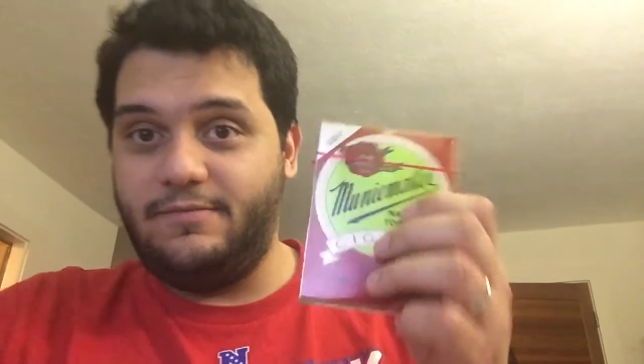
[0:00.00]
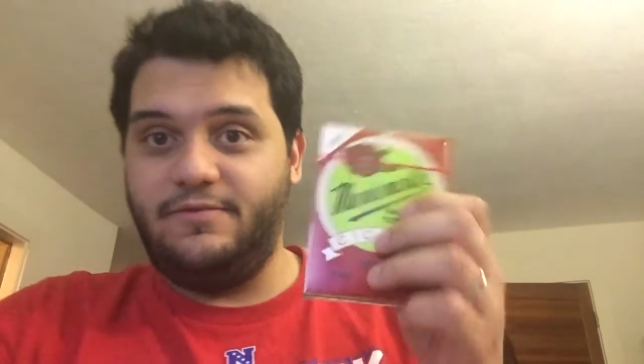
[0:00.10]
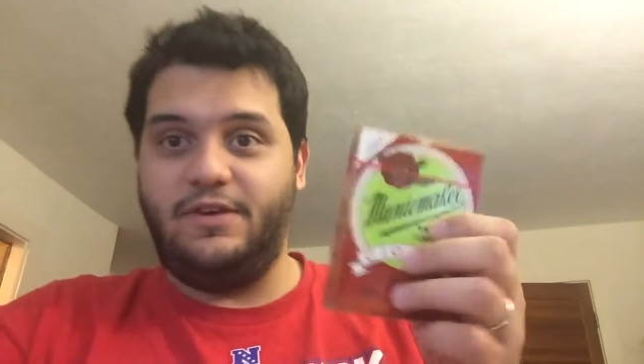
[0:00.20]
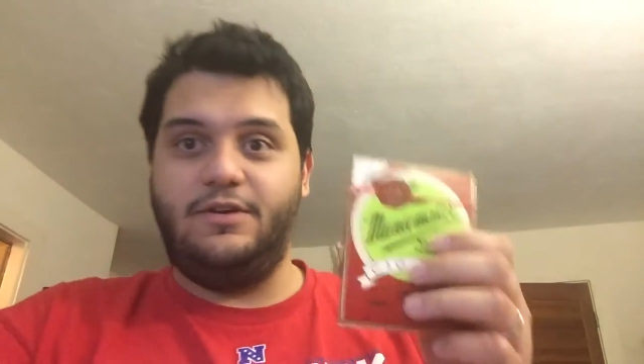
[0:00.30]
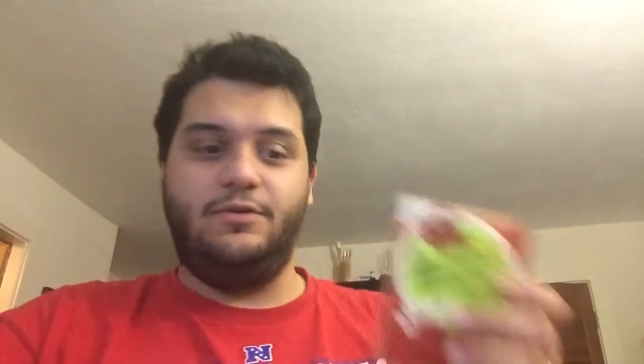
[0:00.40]

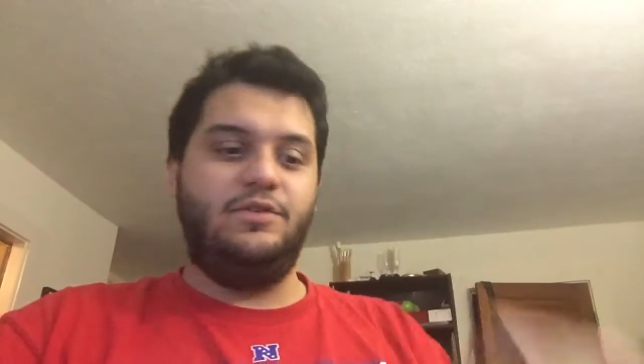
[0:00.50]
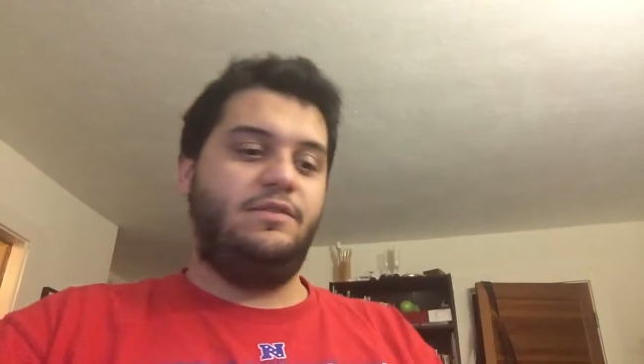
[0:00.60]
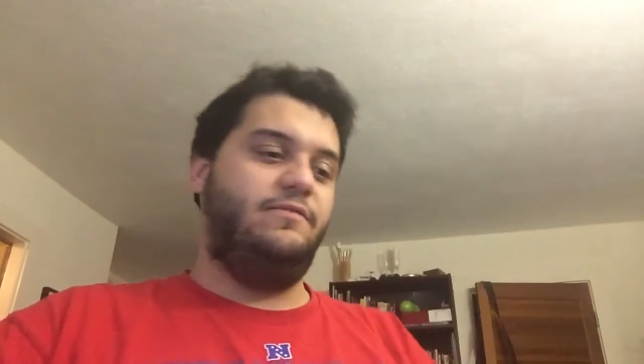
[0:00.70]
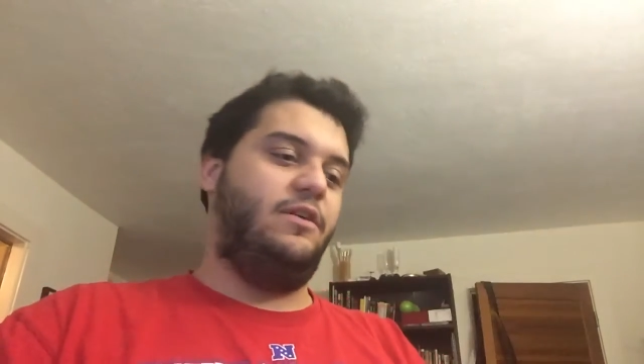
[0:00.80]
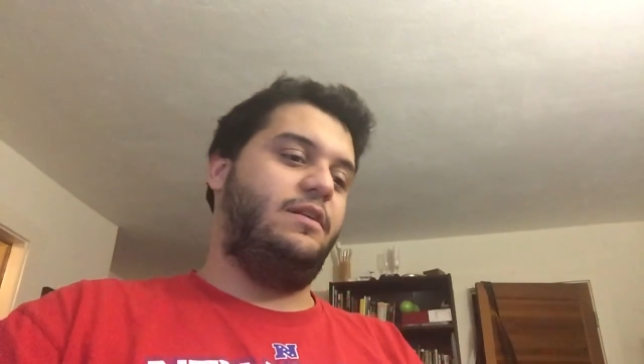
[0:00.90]
Very
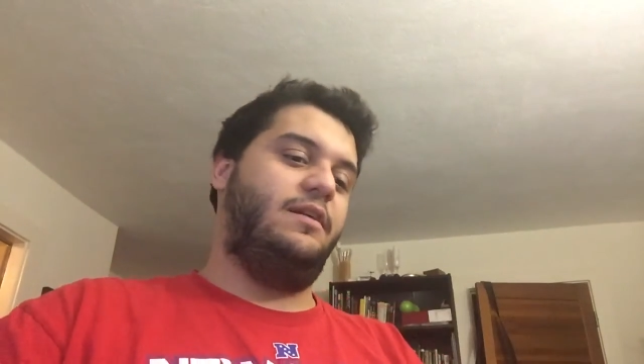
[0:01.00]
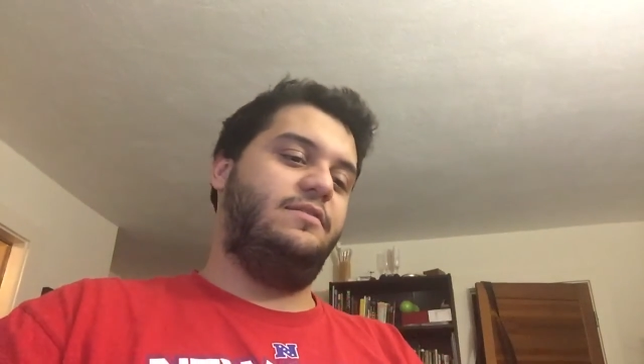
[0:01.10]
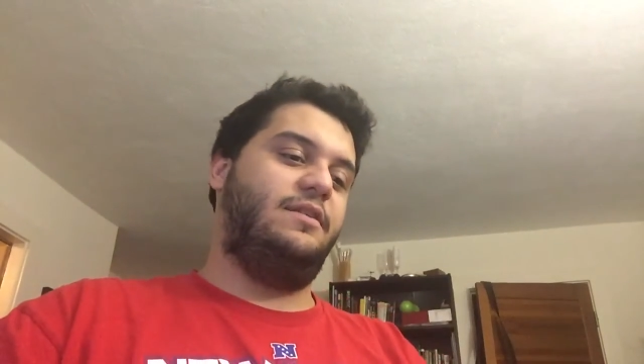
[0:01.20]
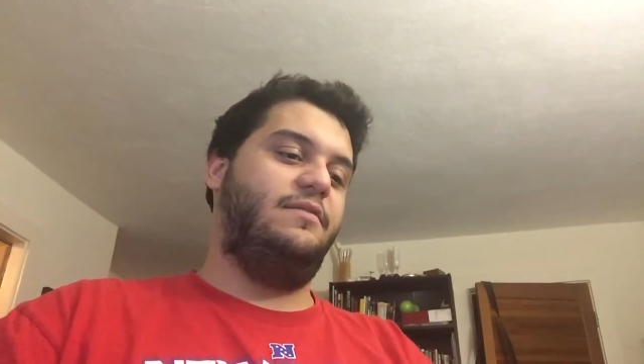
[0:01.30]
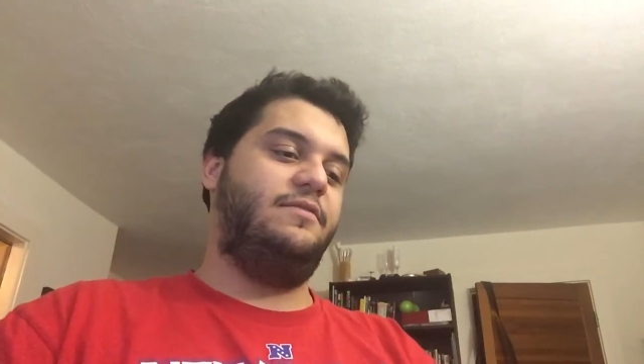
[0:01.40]
nice
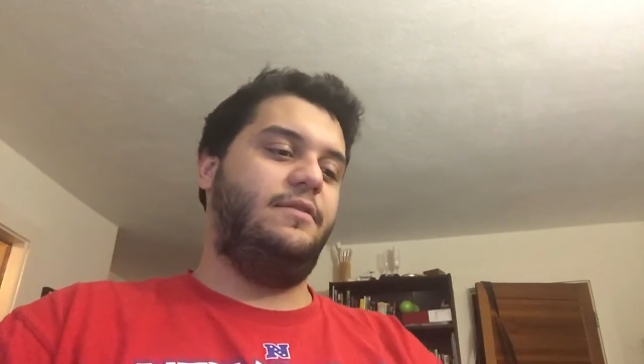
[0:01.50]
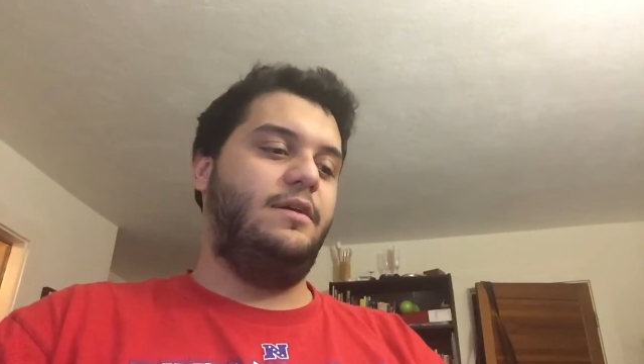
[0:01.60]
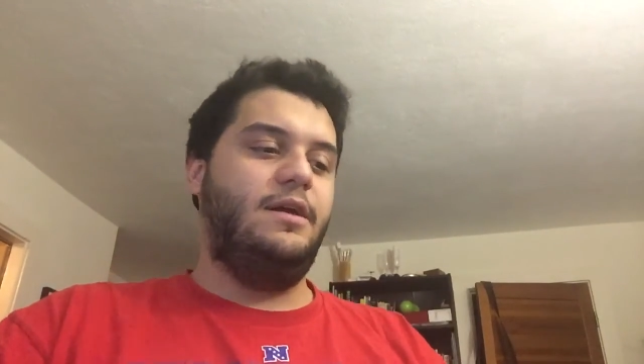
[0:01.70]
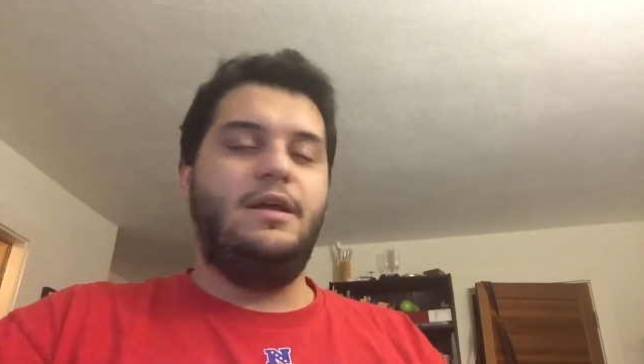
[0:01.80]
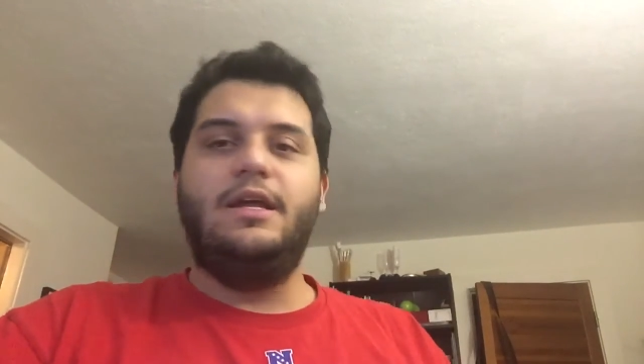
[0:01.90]
stuff.
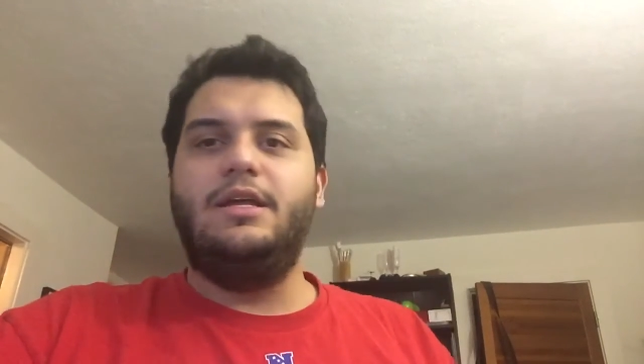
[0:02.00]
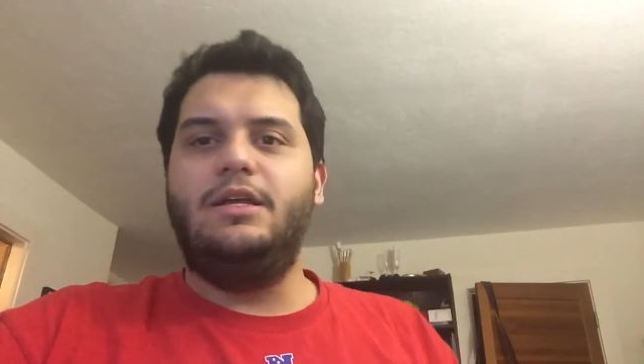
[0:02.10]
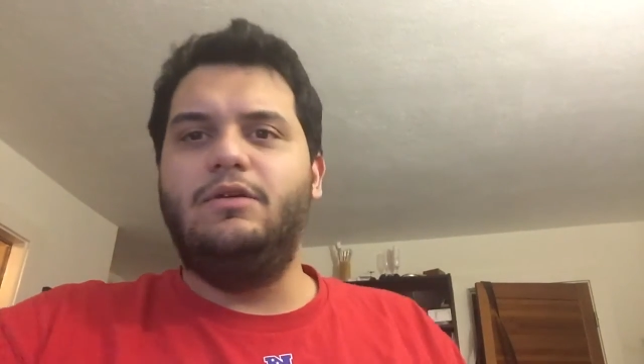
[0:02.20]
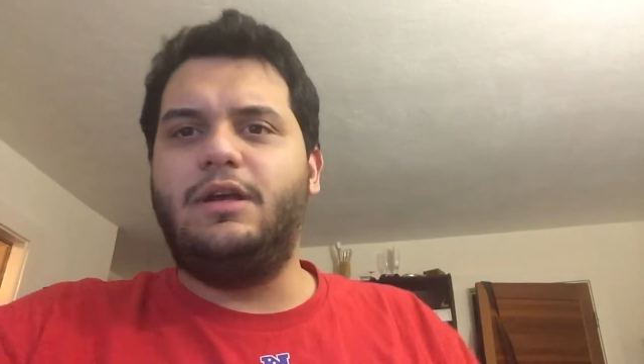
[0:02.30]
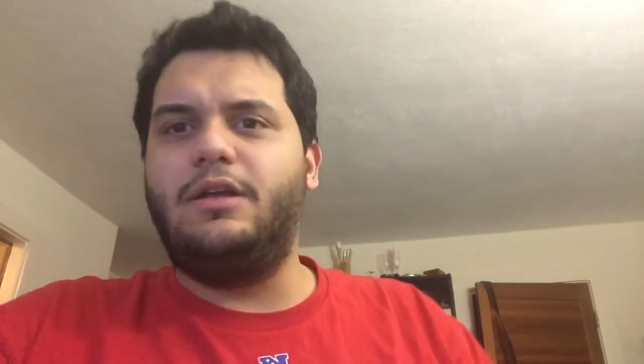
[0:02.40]

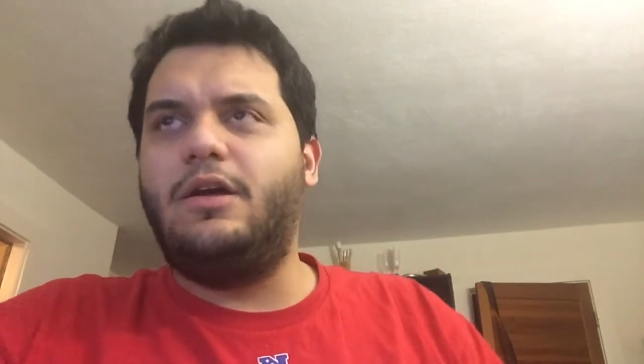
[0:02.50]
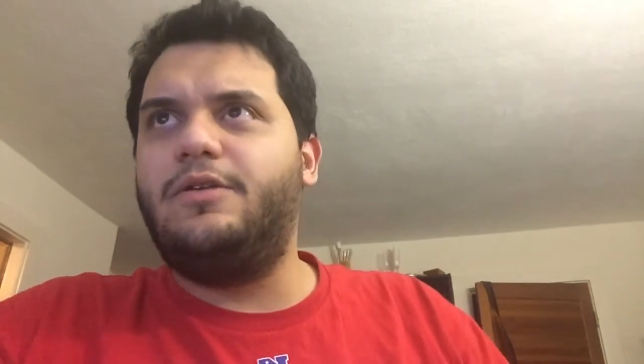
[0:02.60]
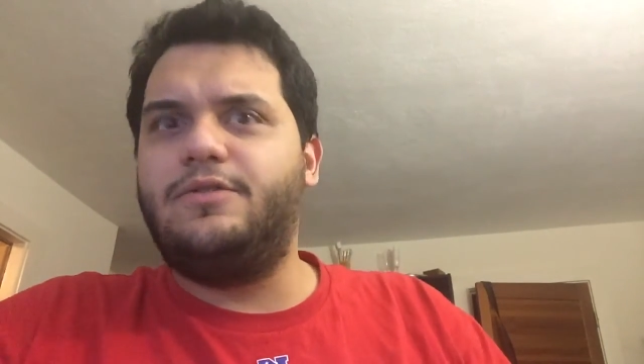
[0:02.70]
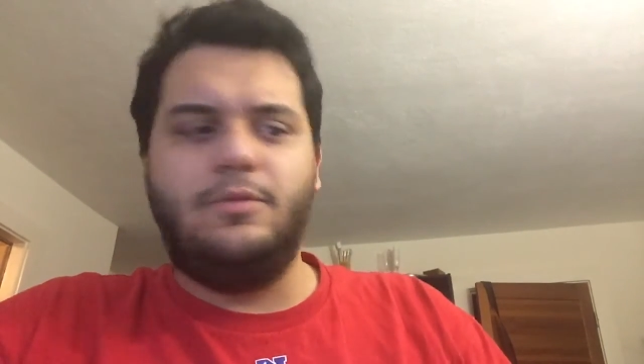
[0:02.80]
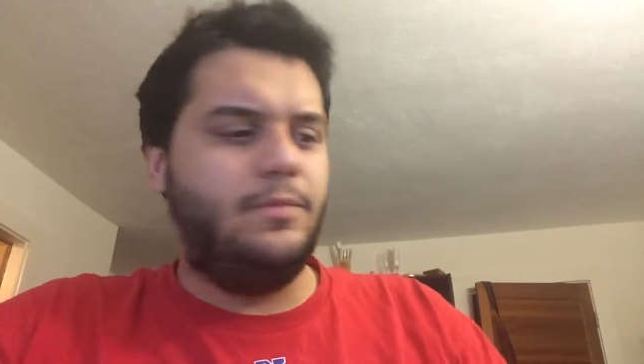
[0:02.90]
You can
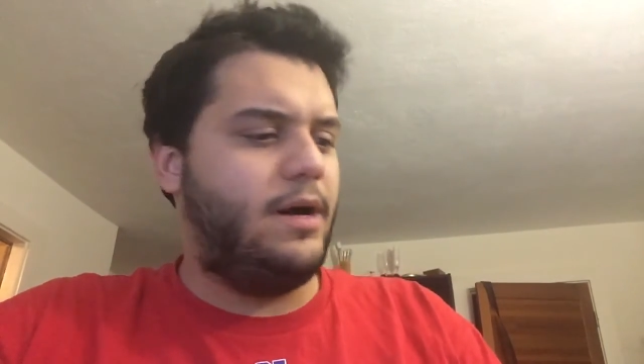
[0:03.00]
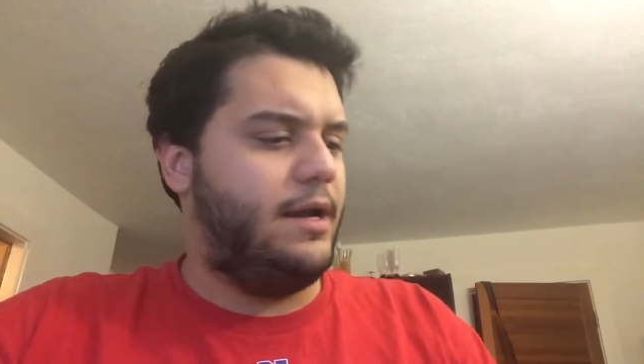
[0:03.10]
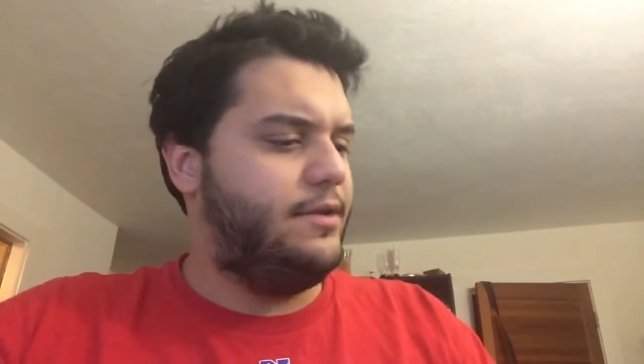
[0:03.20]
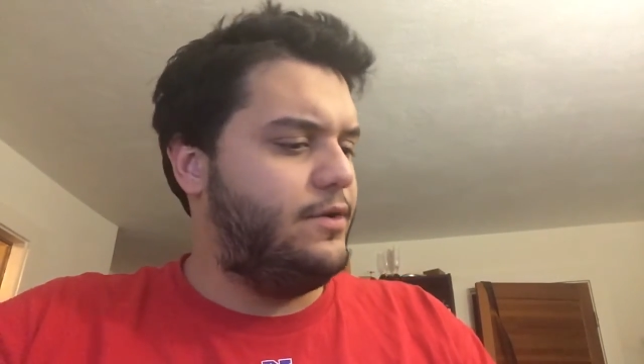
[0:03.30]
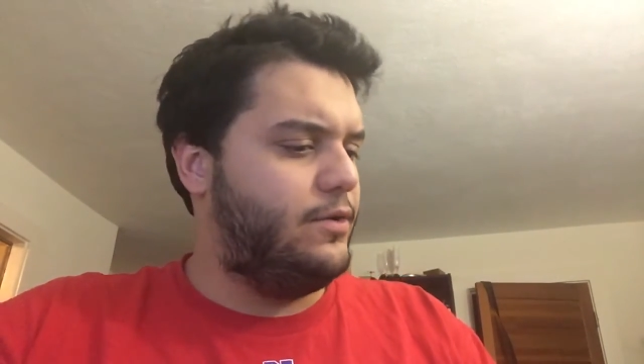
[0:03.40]
also
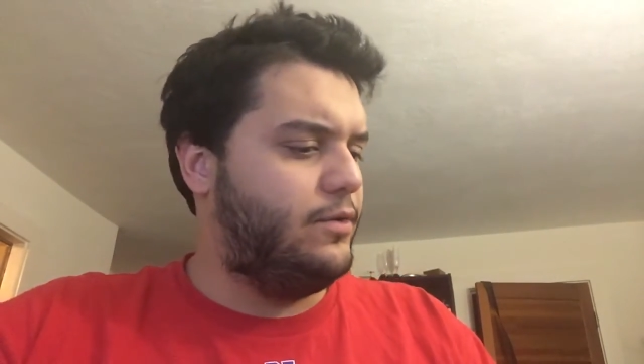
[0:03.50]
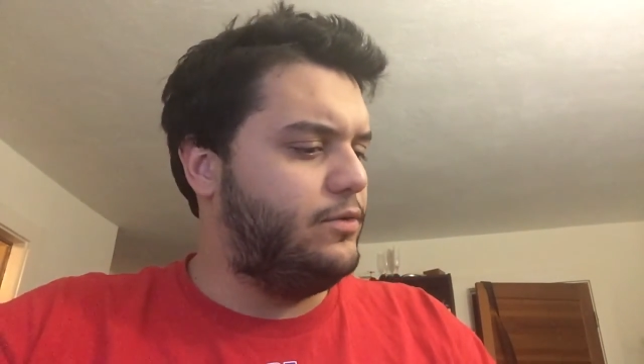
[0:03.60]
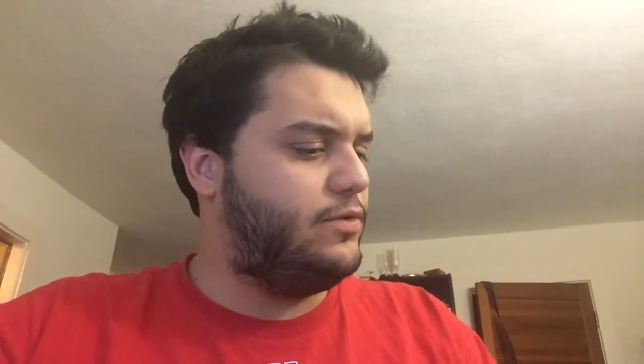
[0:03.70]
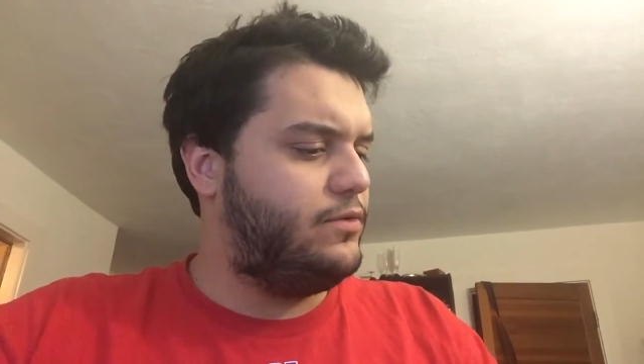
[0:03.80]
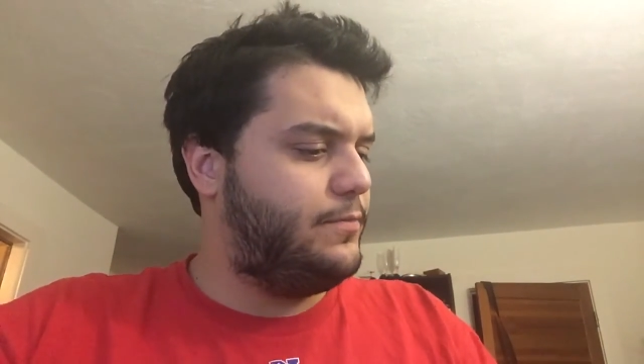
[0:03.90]
buy
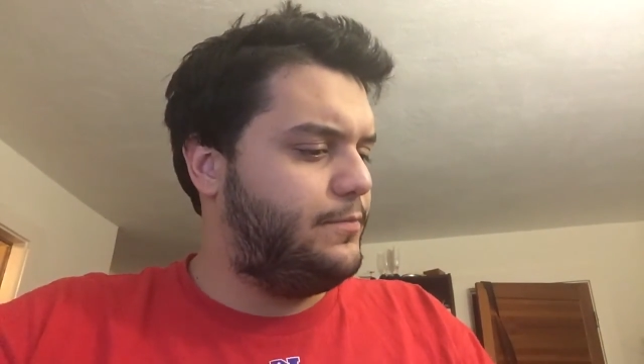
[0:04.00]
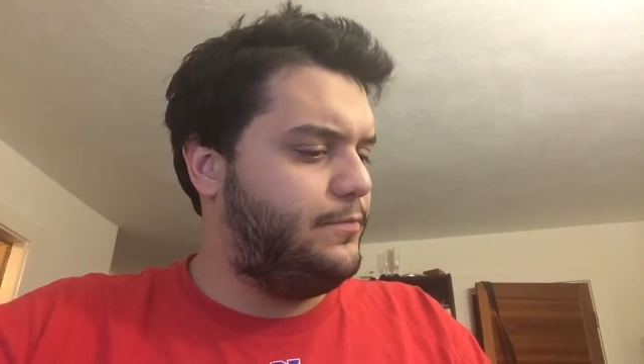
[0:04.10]
those